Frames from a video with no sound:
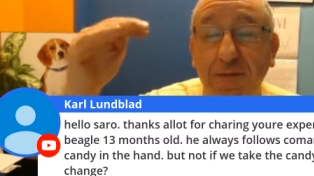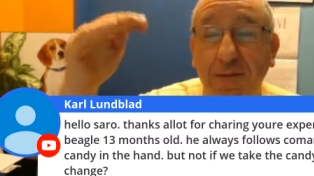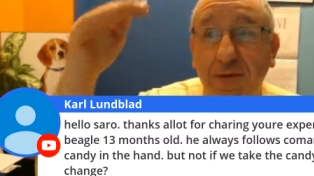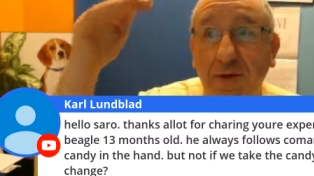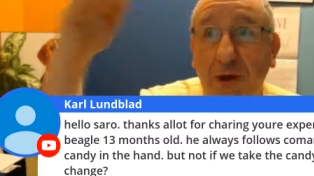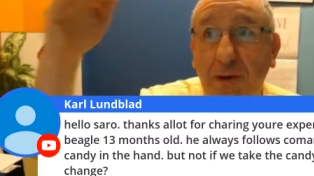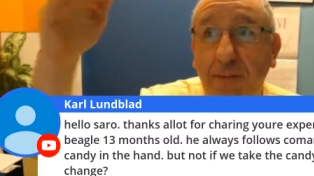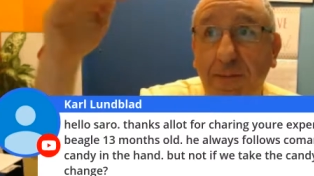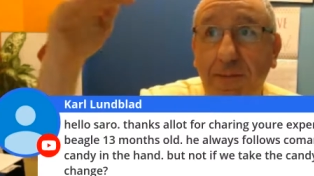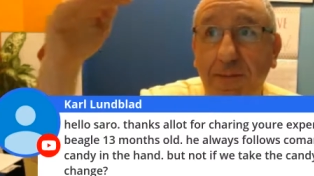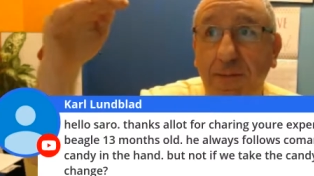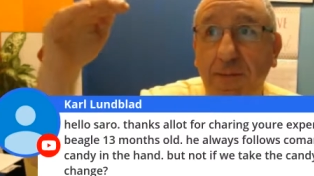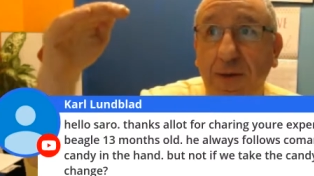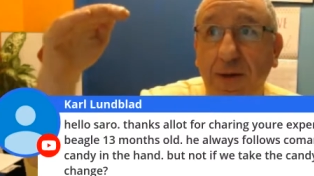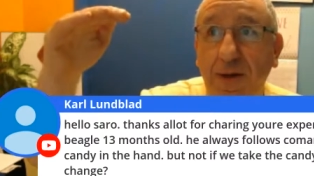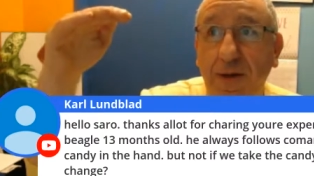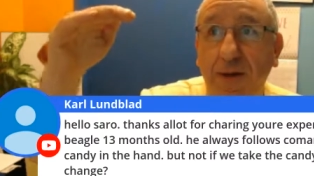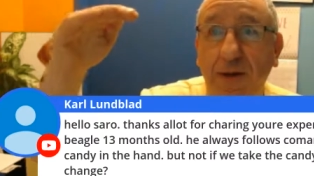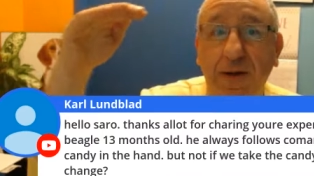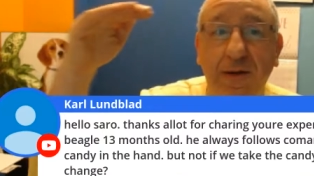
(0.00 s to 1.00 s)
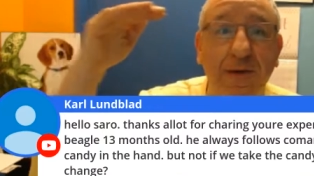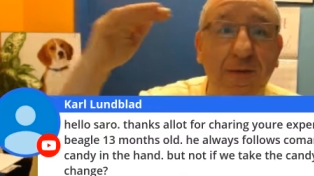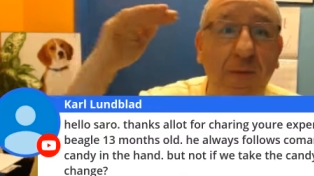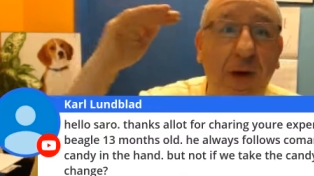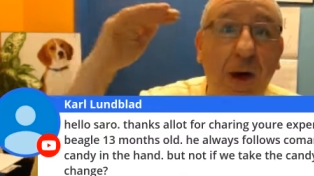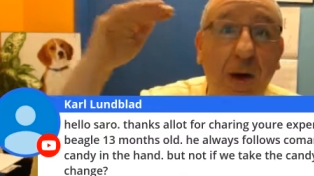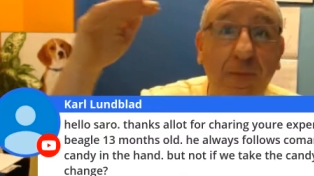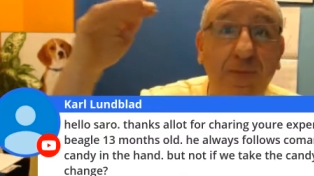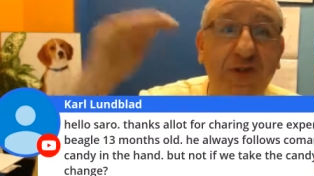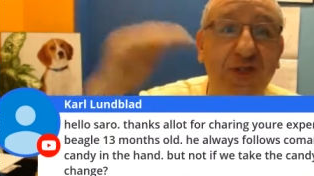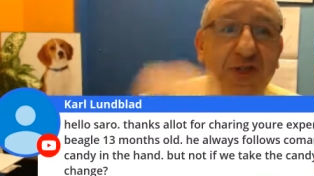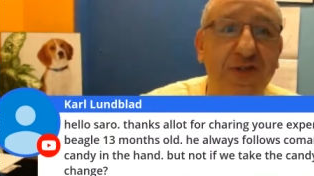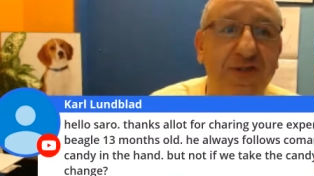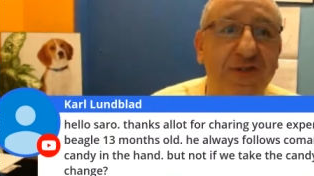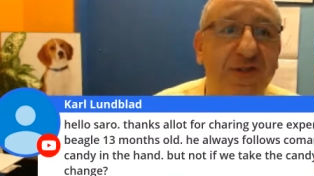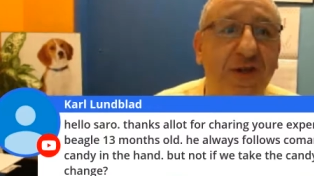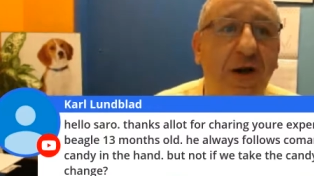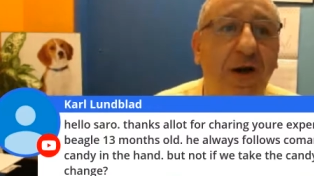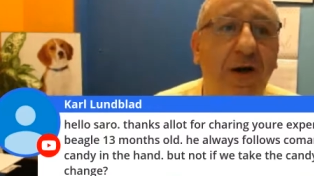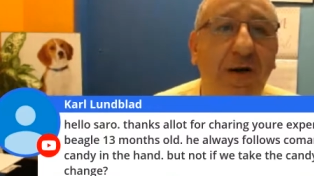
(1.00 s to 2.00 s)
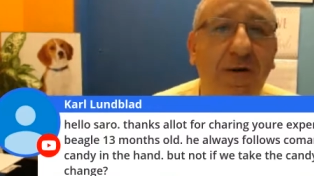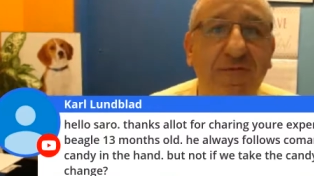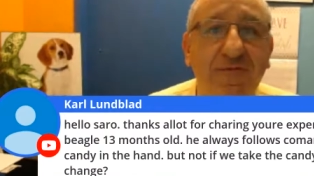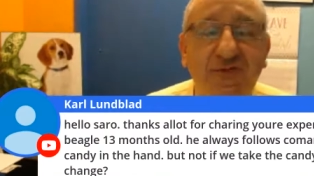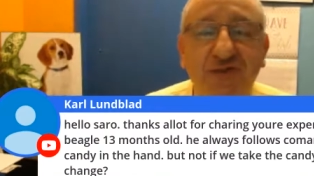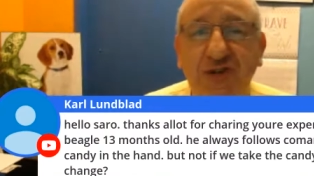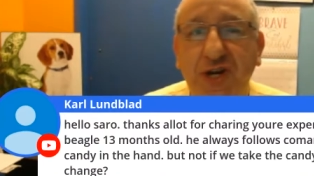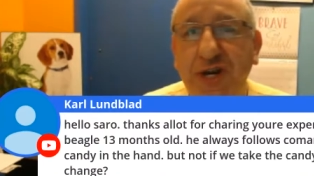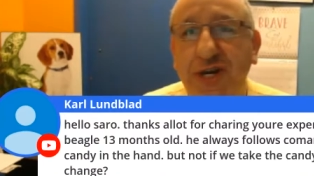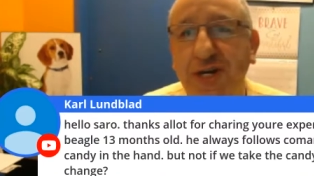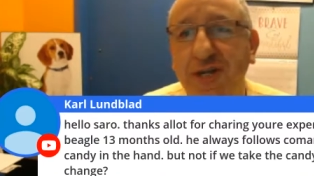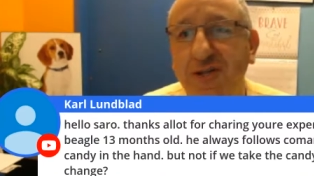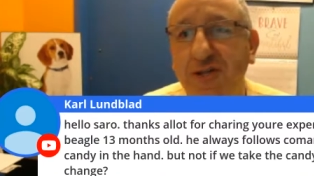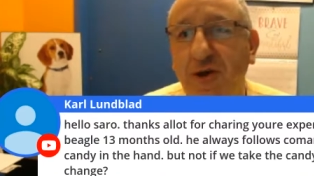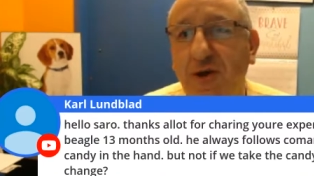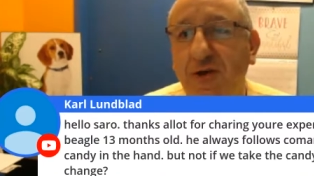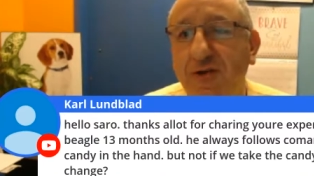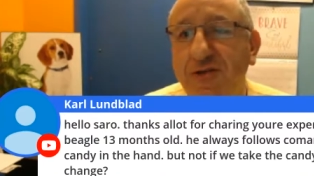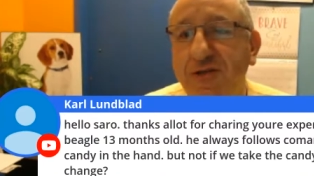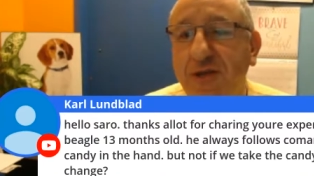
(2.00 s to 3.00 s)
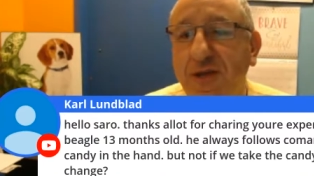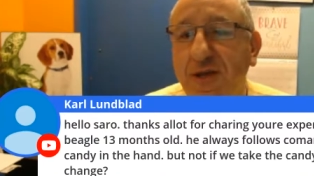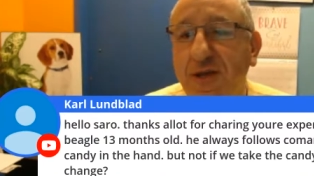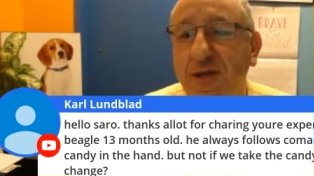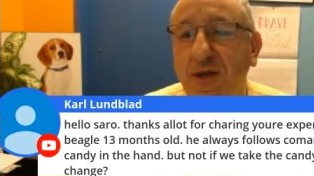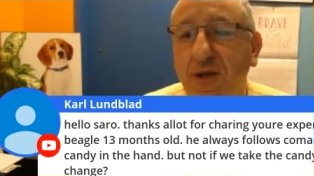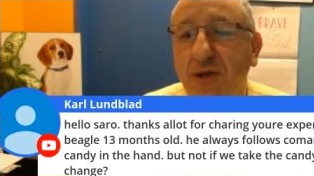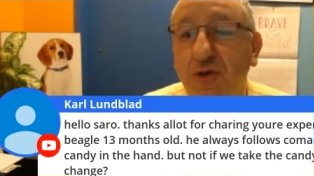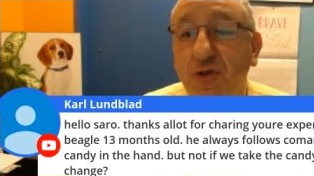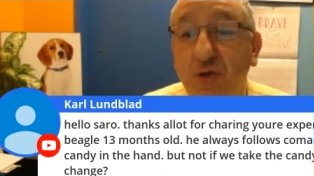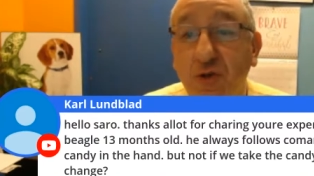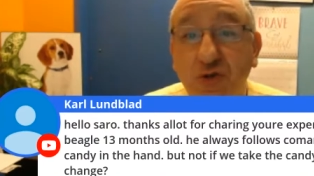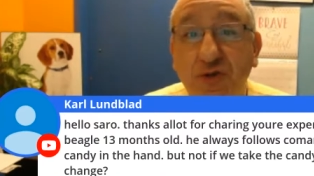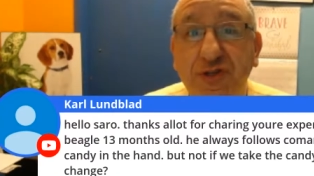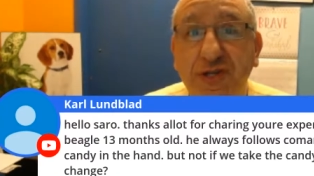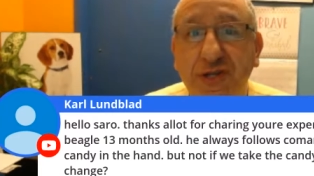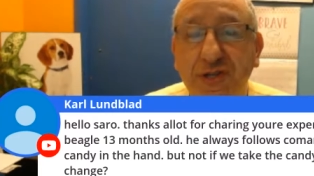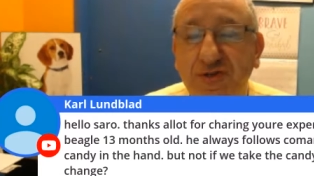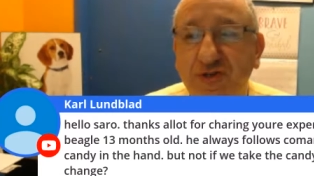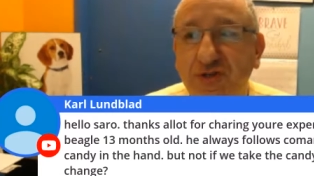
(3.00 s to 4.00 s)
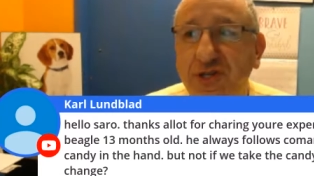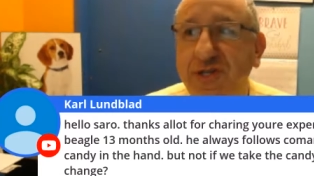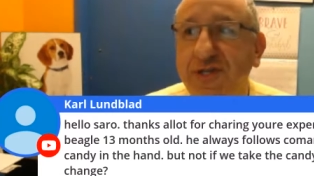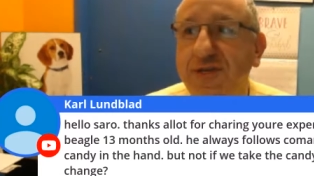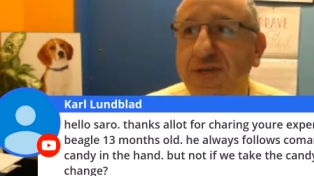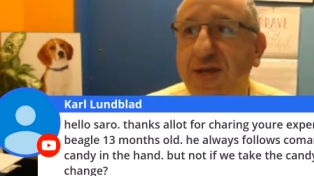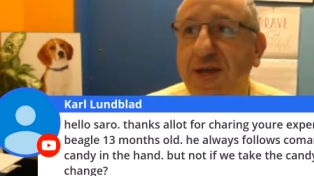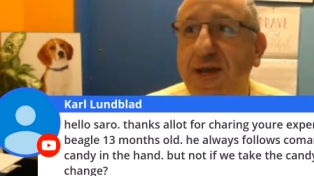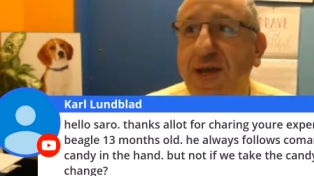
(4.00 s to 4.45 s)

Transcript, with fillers: top uh, options of training dogs using treats.